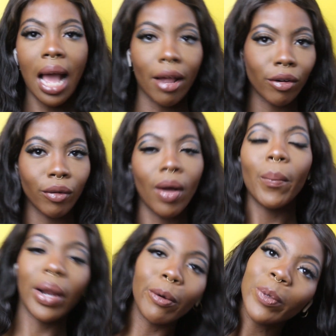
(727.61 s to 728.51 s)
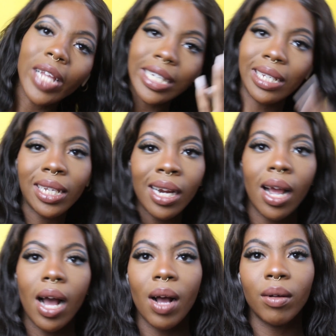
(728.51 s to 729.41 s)
I don't know, but I hope you liked it.
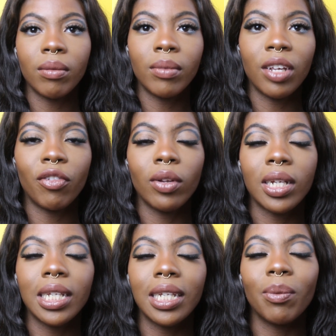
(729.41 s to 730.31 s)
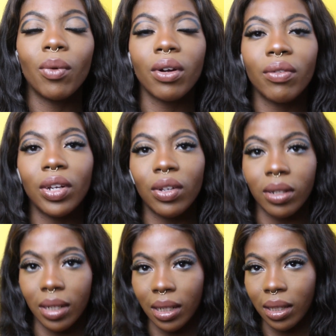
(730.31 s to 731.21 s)
If you'd like to see more
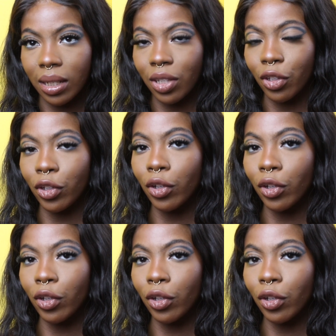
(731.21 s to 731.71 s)
videos like this,